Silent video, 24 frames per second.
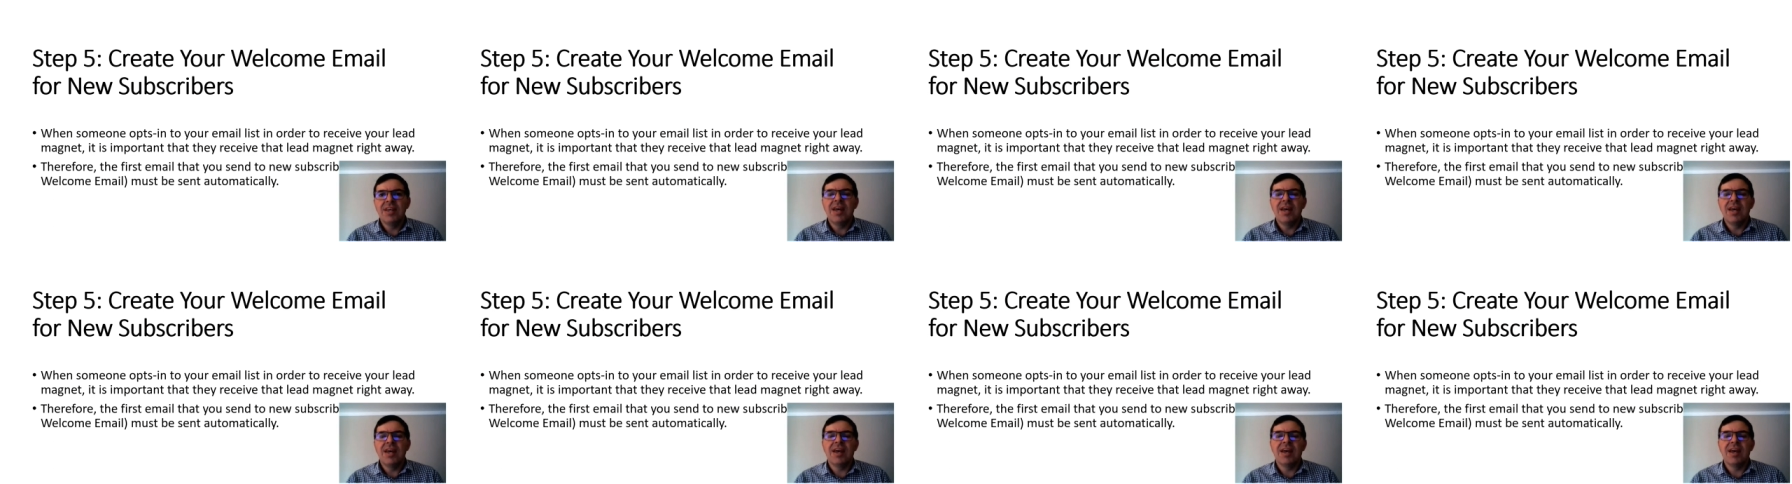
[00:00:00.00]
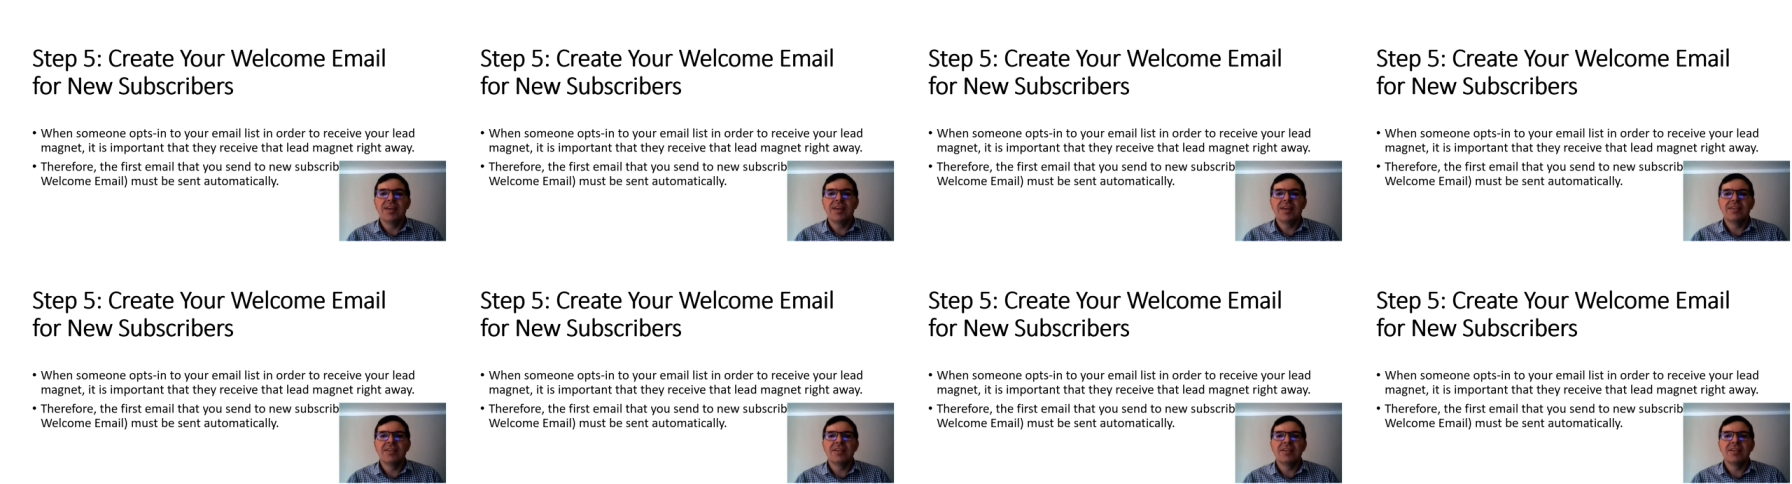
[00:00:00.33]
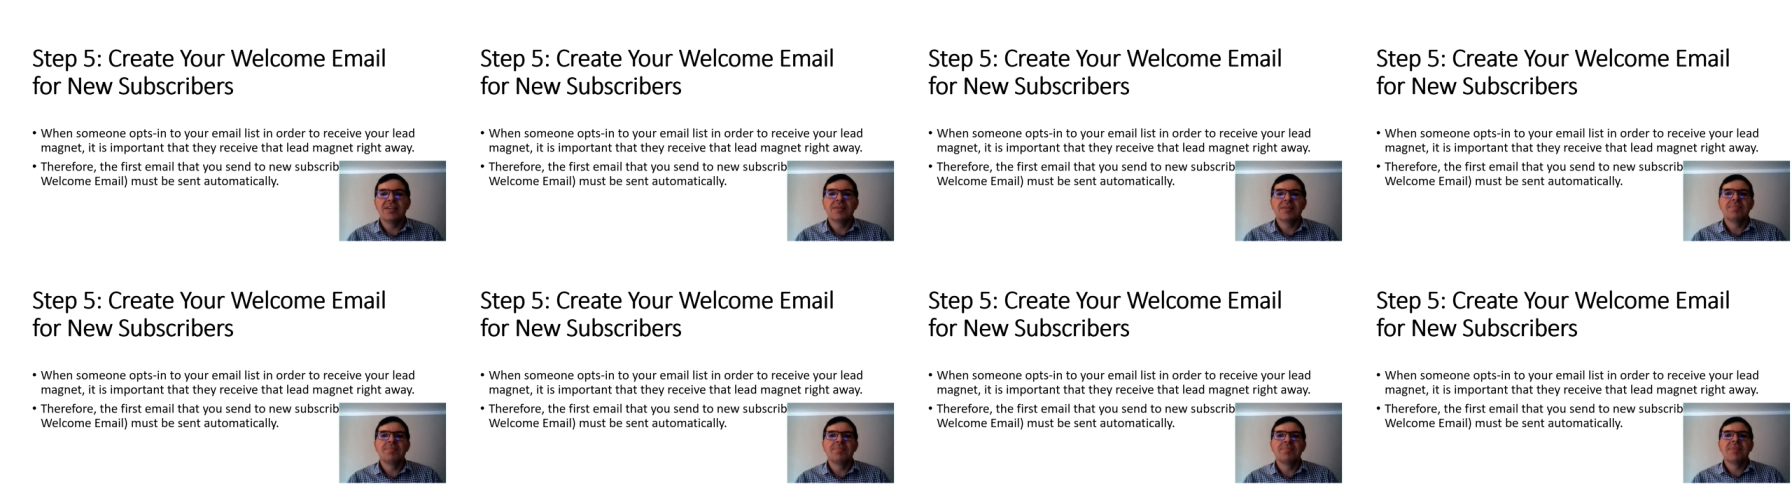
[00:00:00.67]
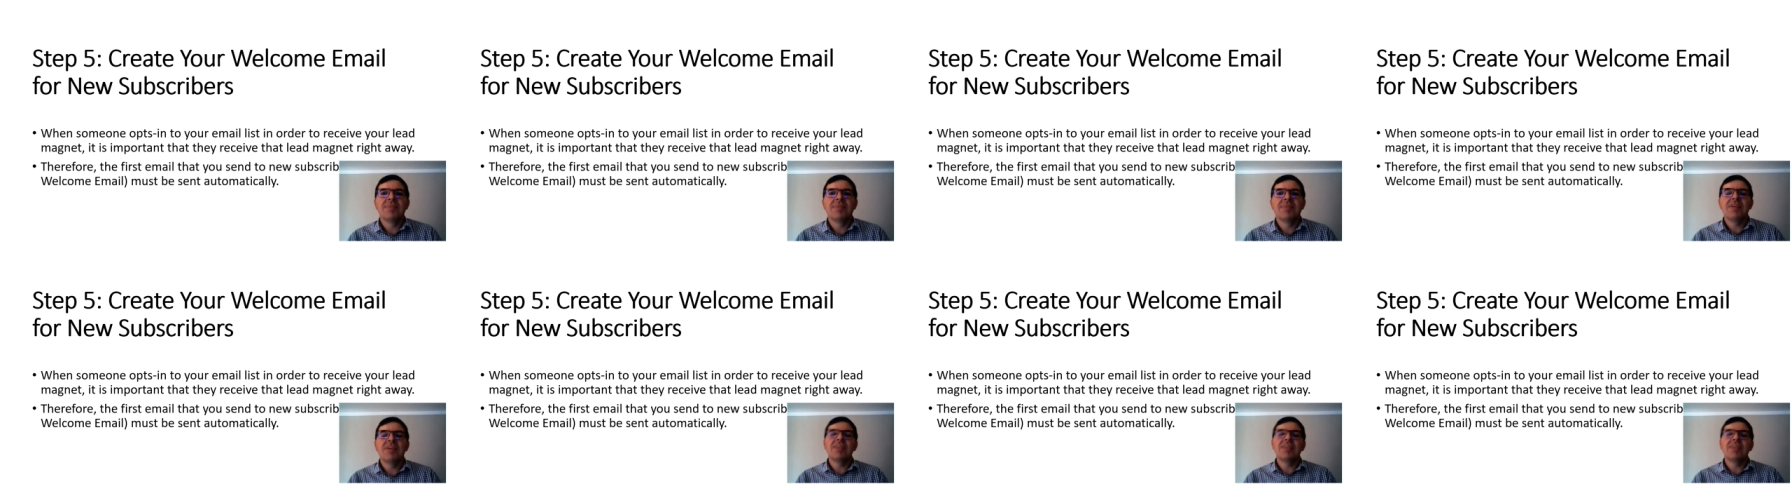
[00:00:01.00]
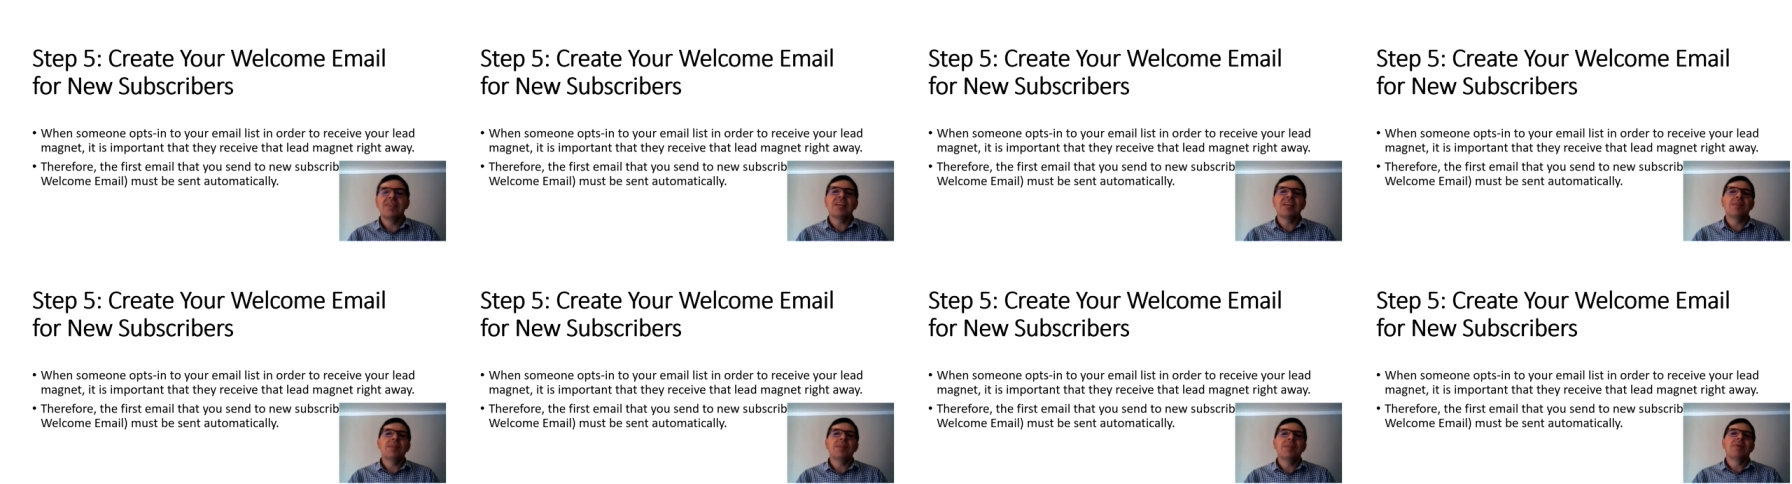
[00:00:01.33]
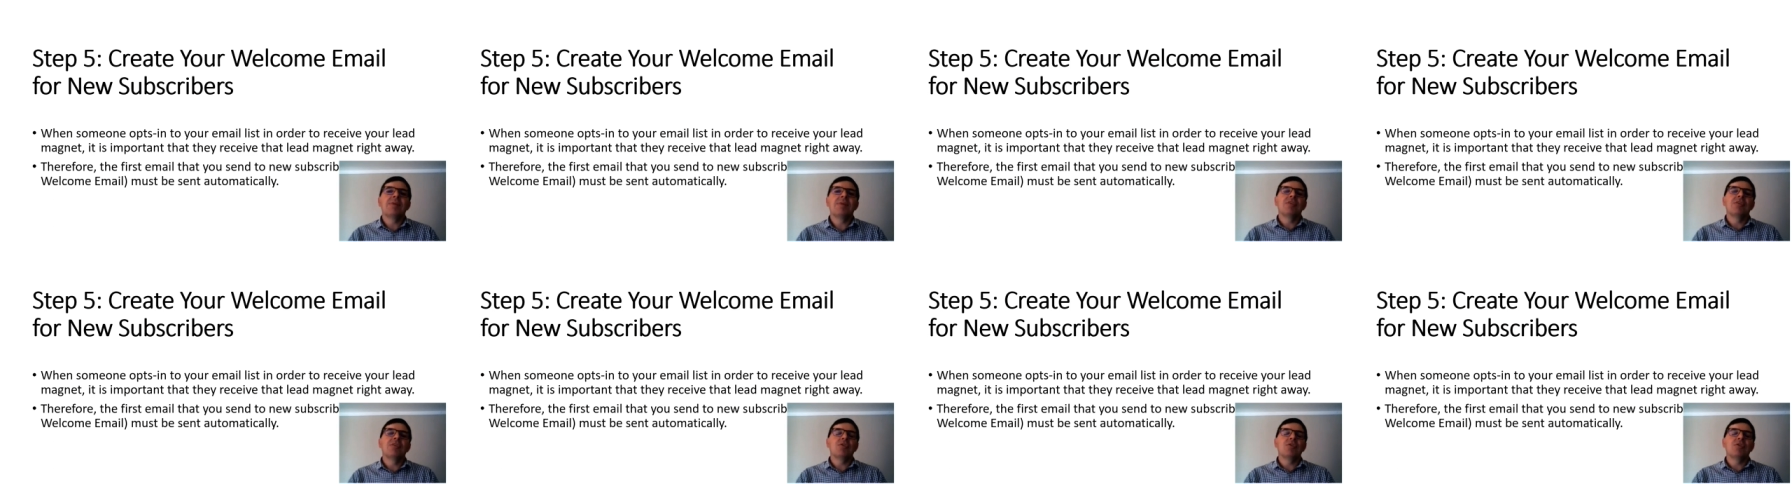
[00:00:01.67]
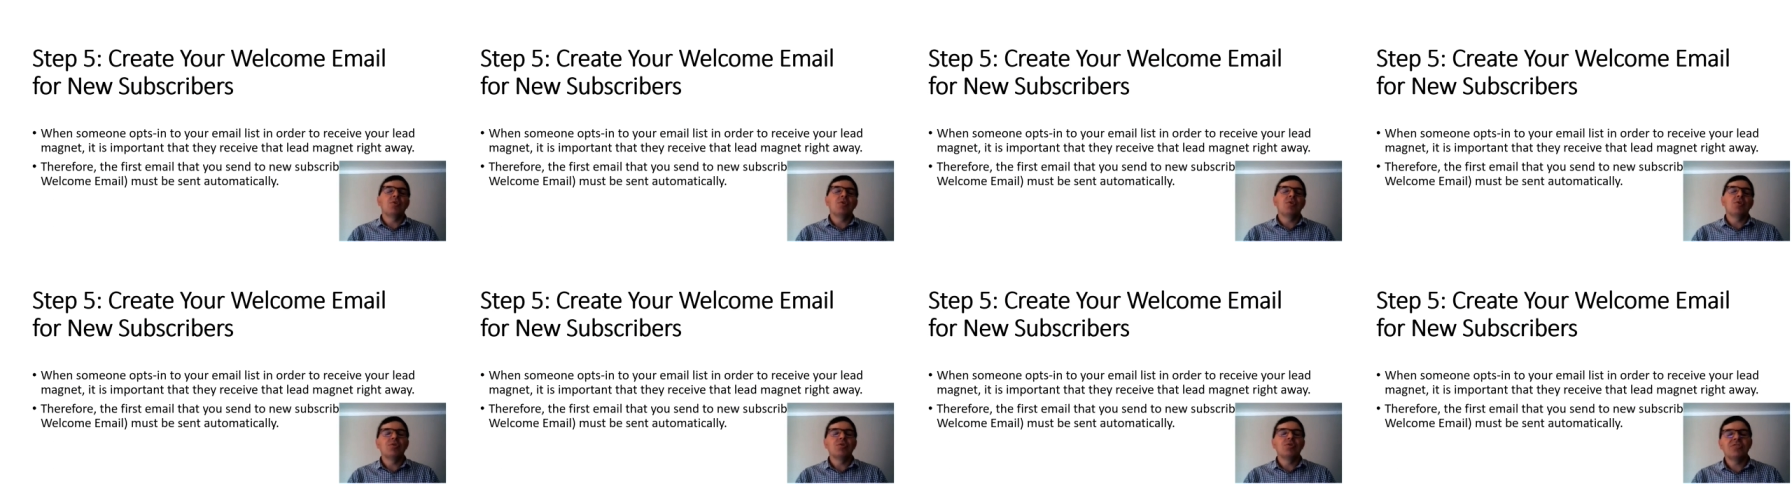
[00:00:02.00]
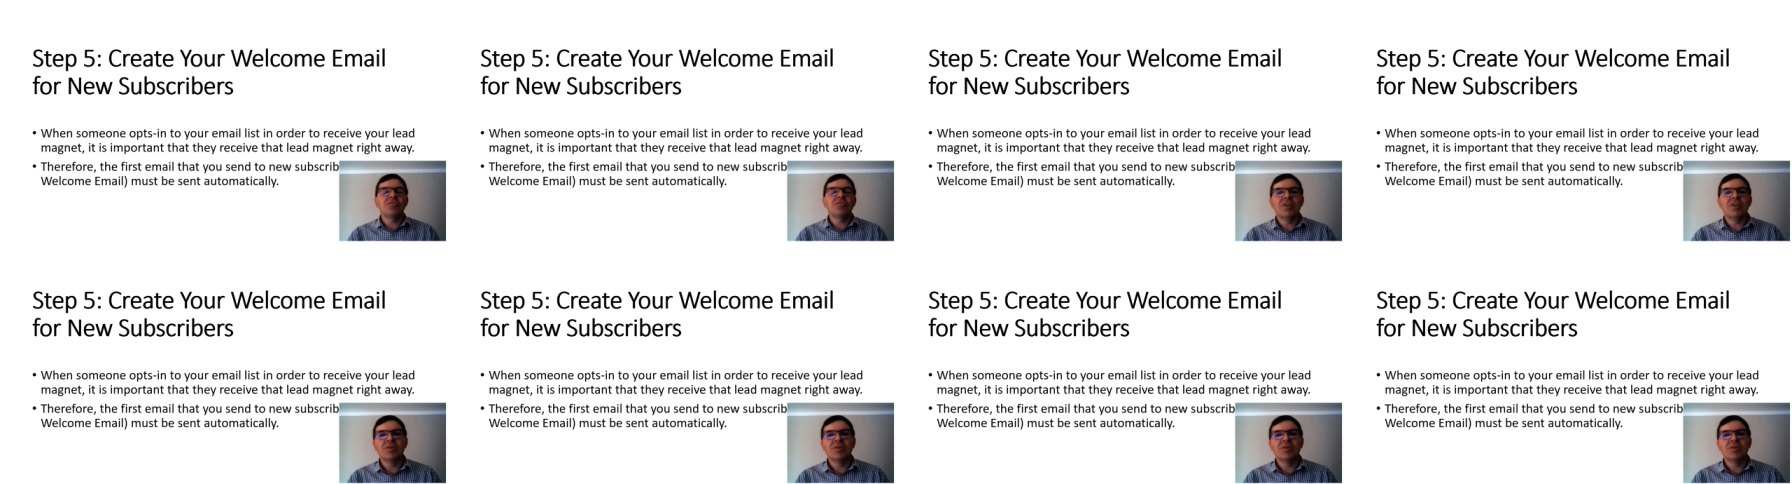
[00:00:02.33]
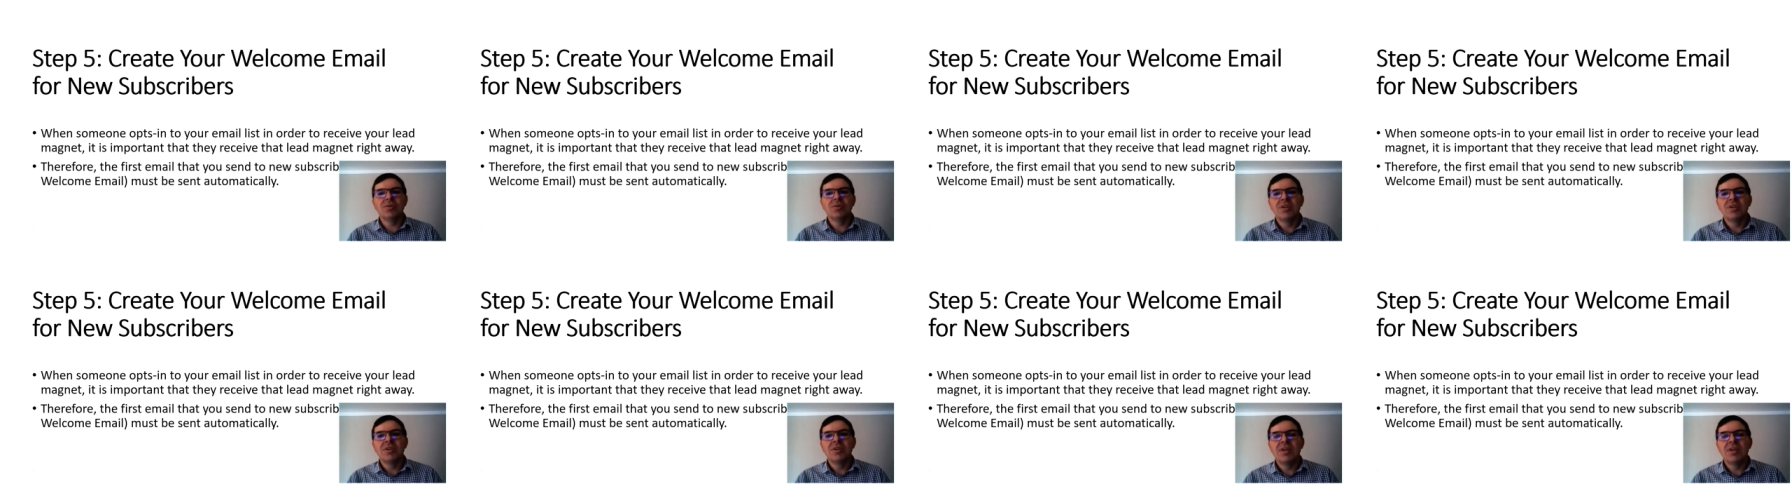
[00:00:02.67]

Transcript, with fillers: And um, in that email, you can also